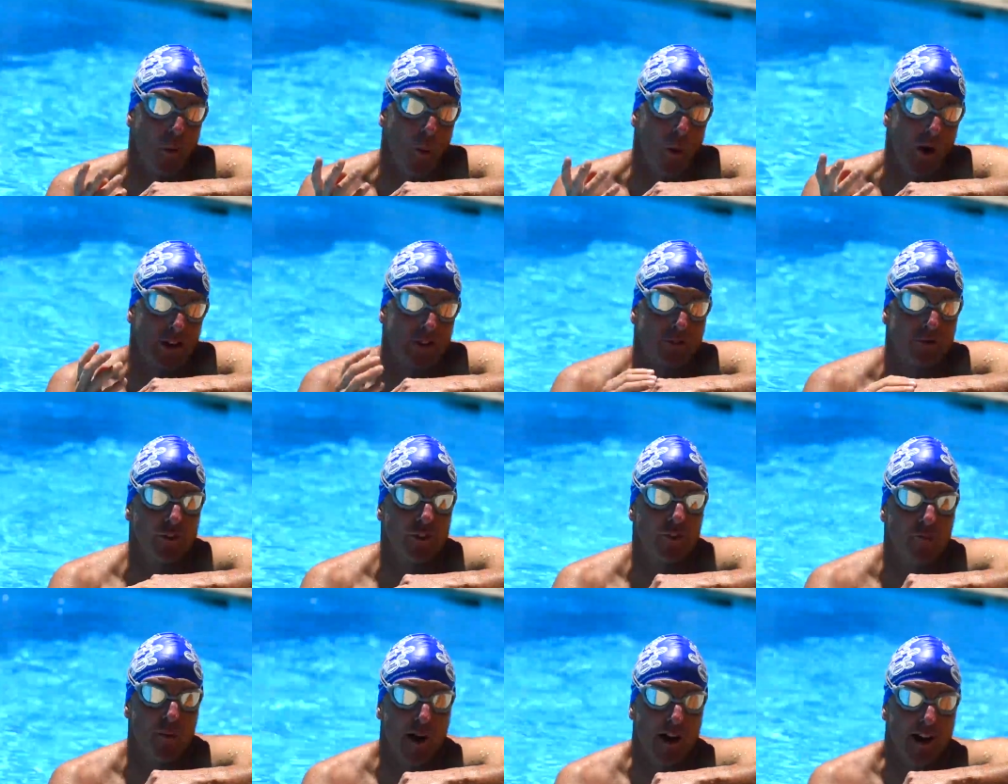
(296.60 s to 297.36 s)

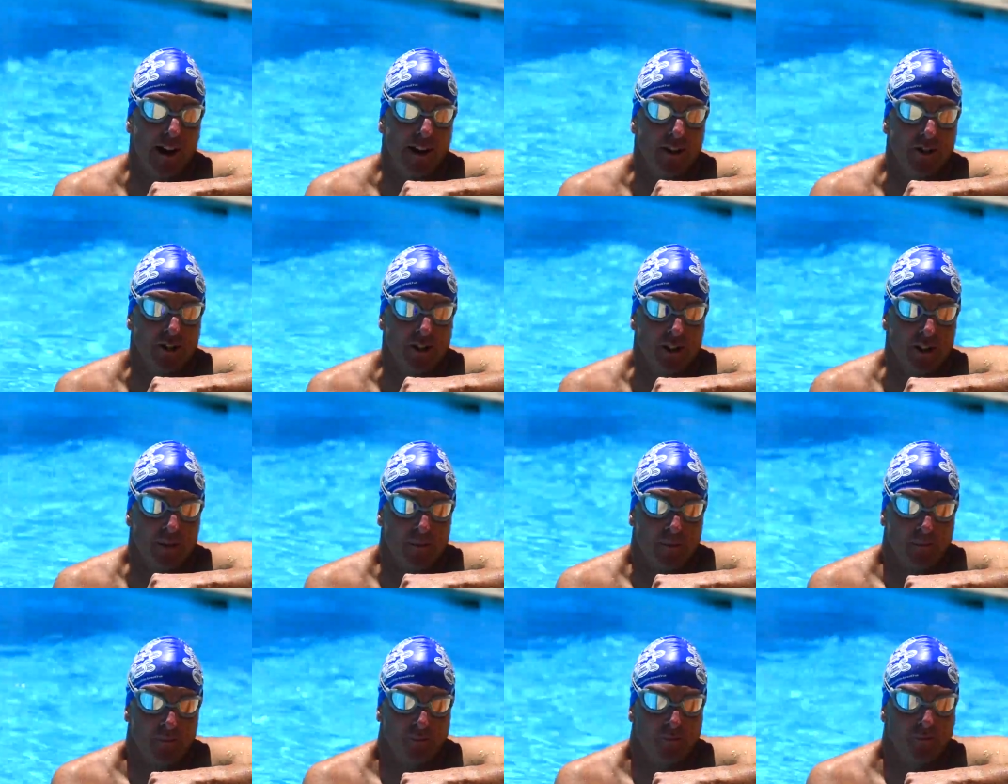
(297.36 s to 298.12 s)
wasteful of my energy.
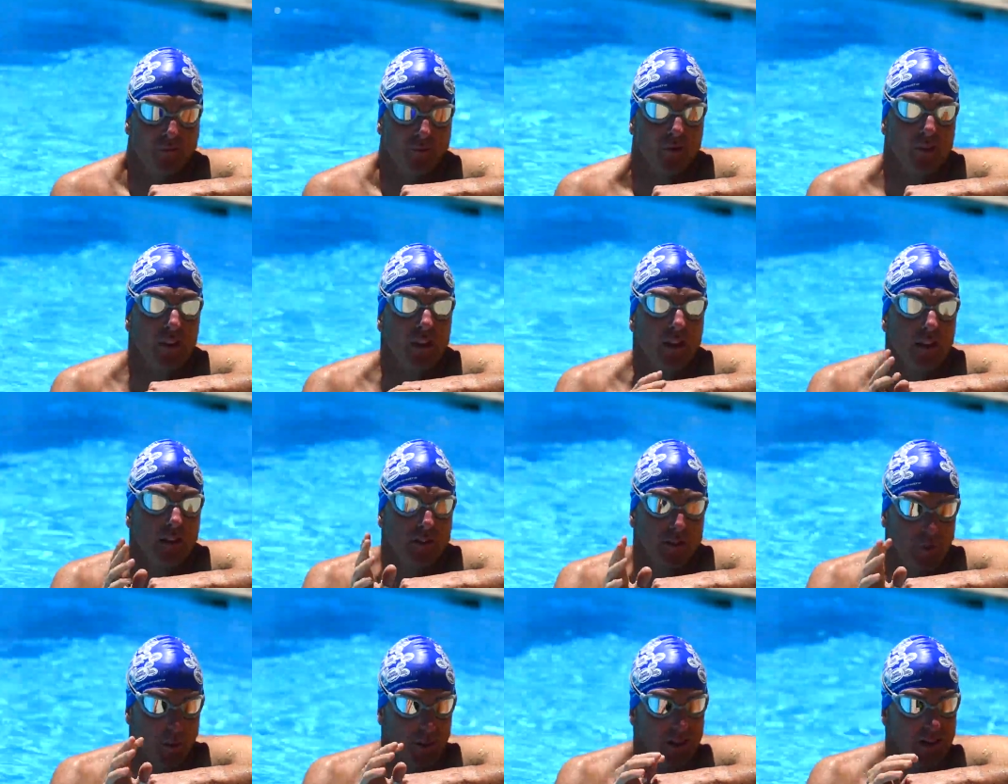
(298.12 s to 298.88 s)
So